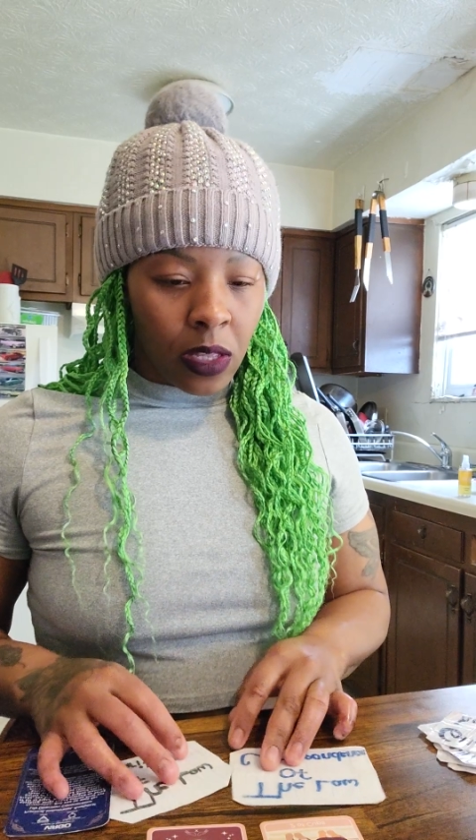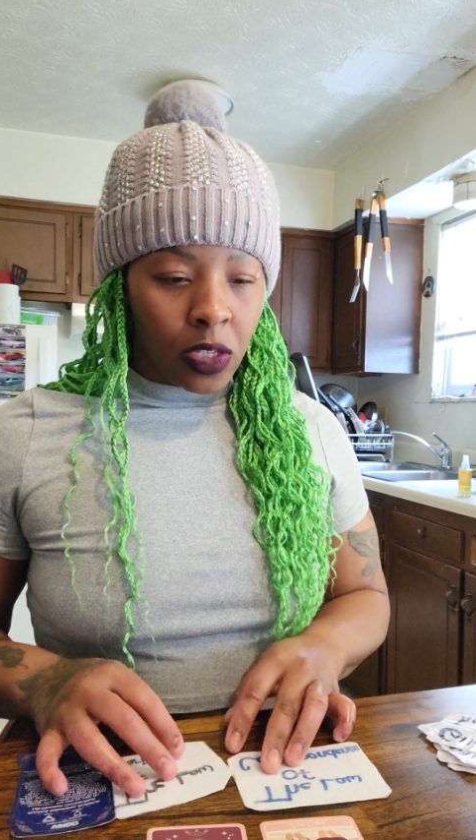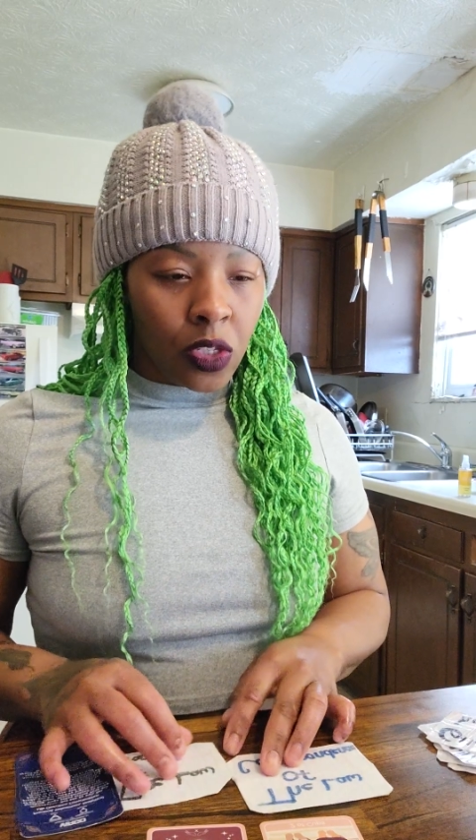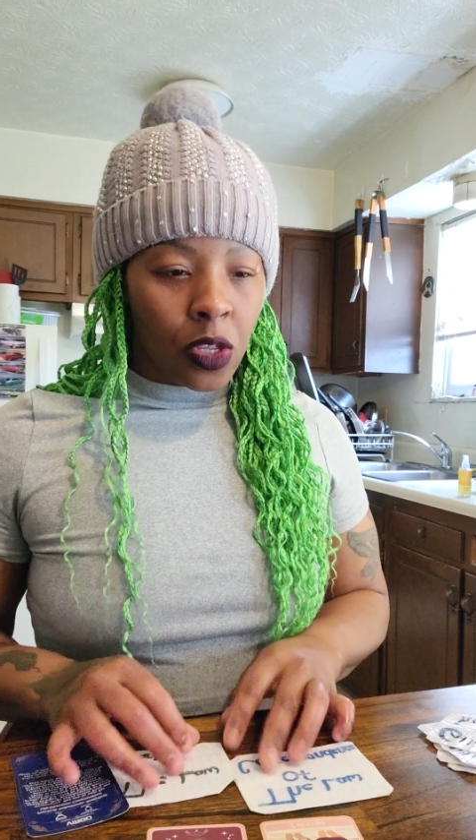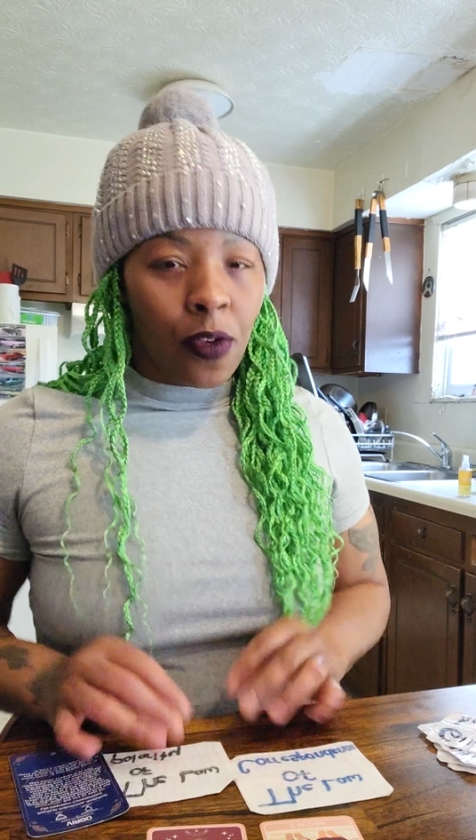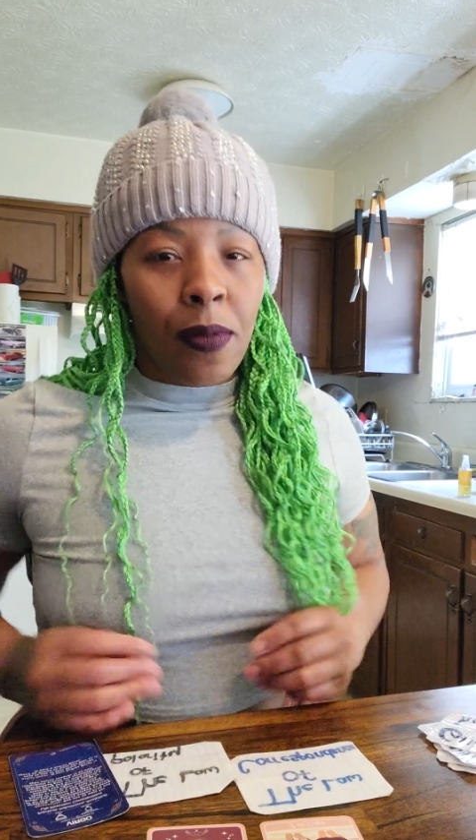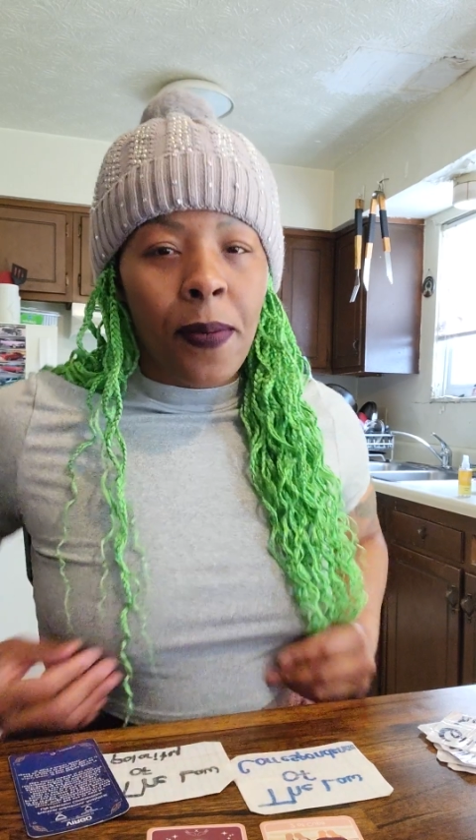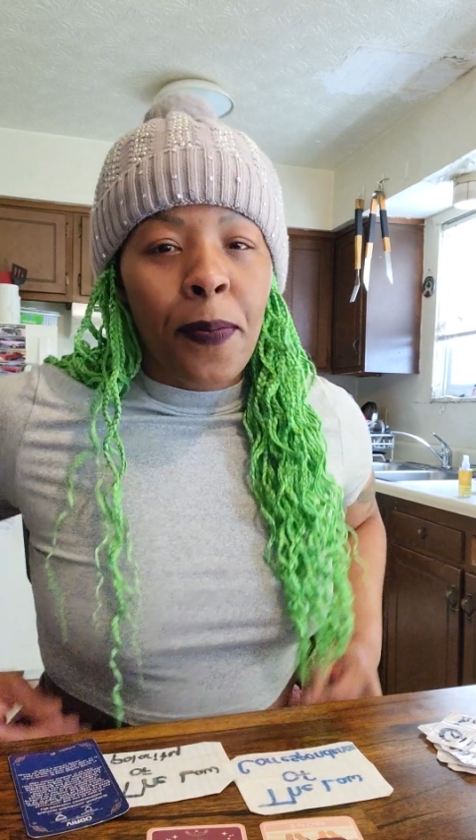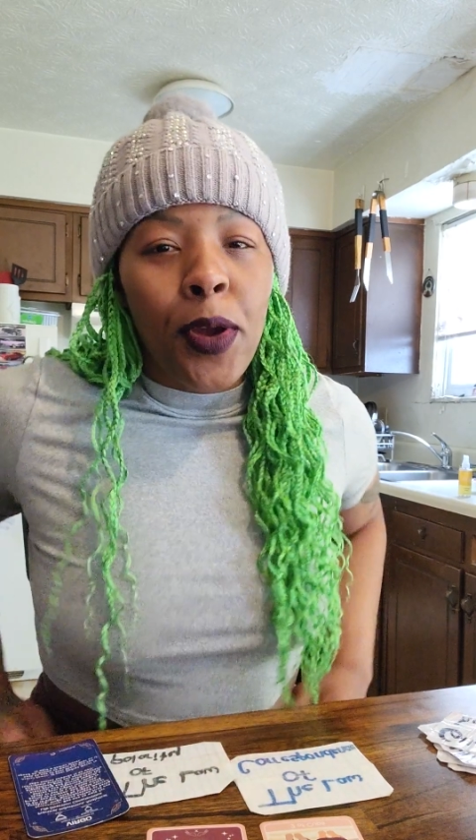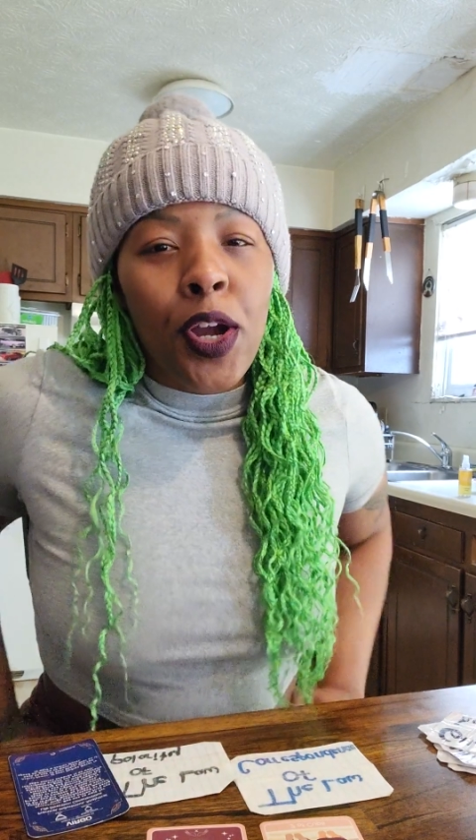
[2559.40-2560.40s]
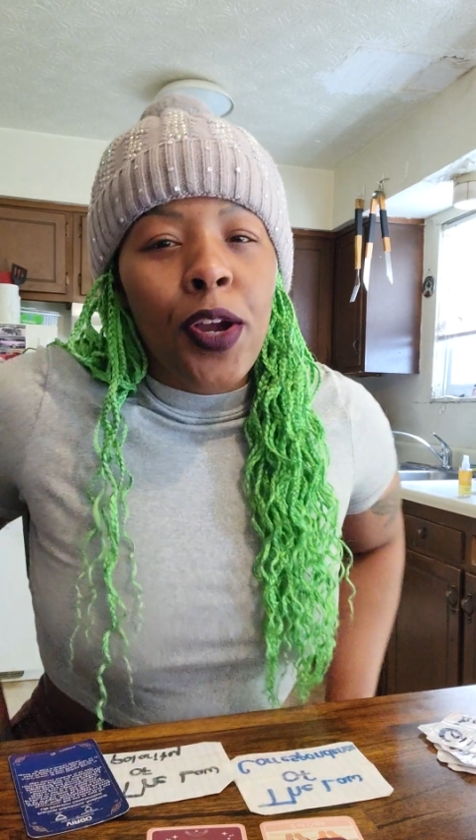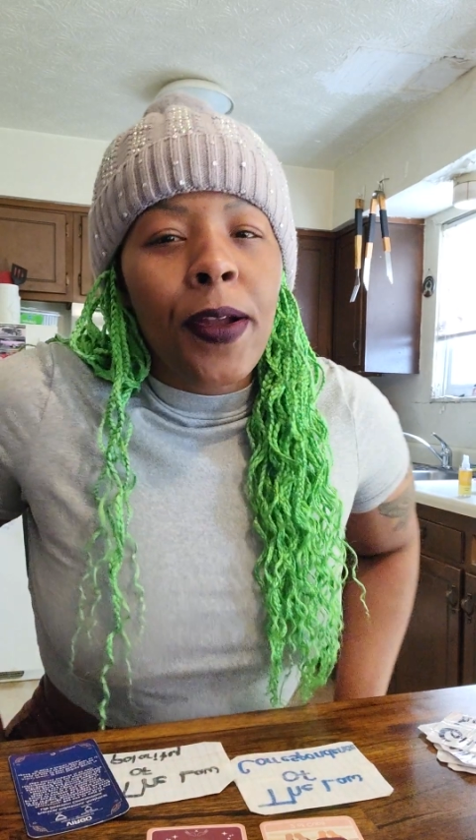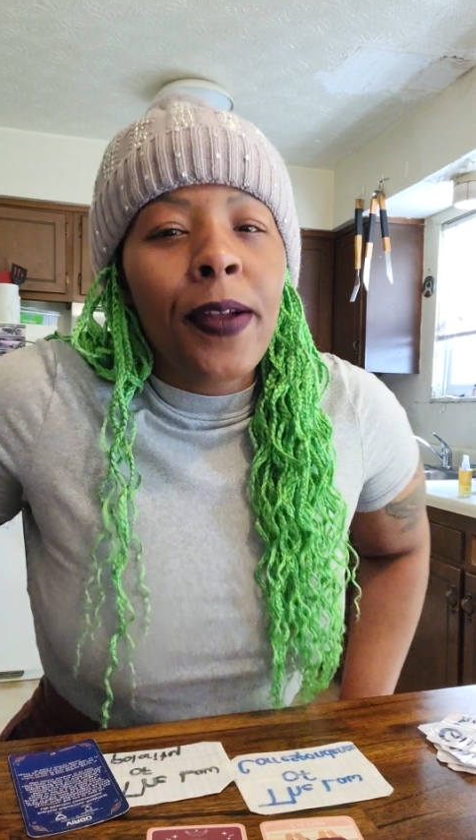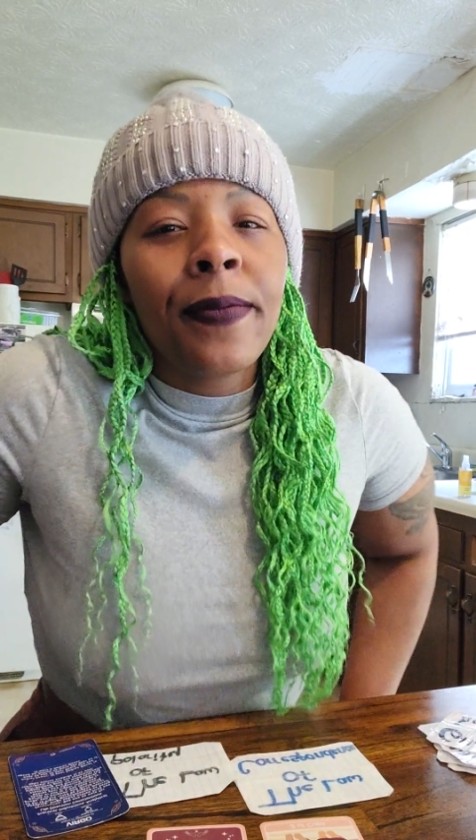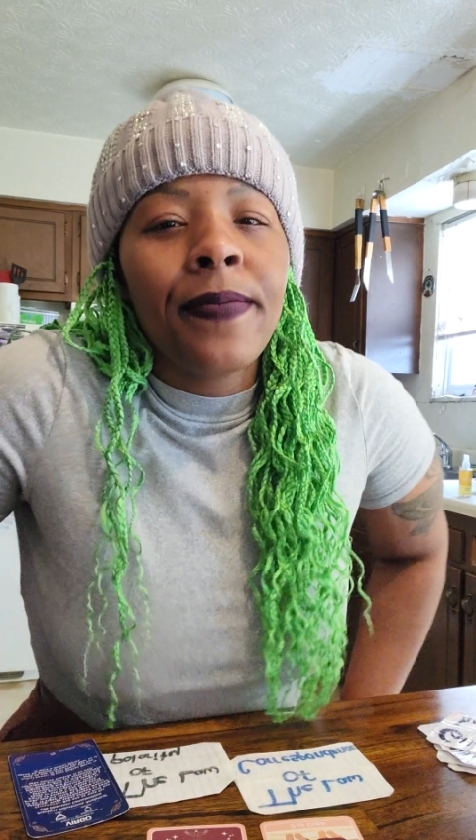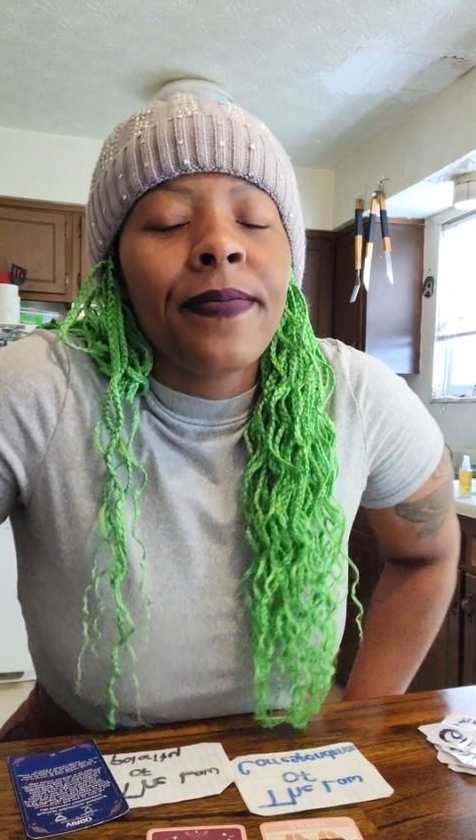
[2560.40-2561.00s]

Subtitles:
So remember,